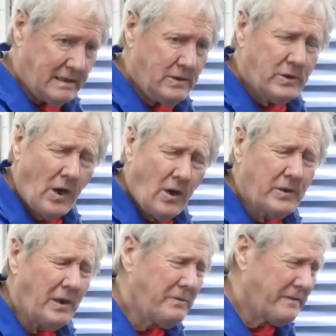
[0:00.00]
you can't
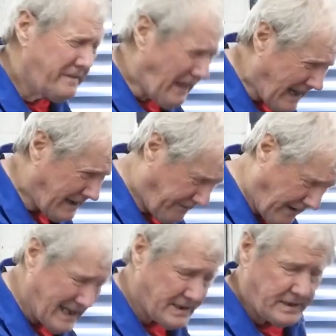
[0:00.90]
go that
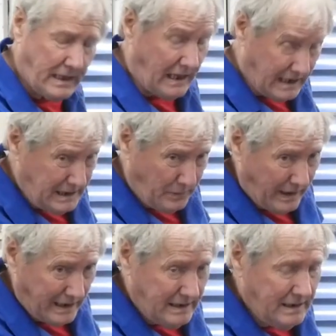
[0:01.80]
fast
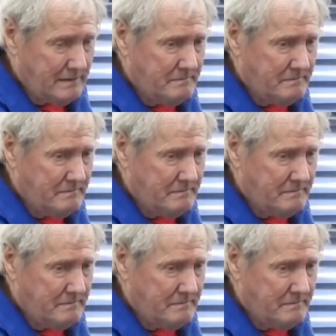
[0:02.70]
anyway.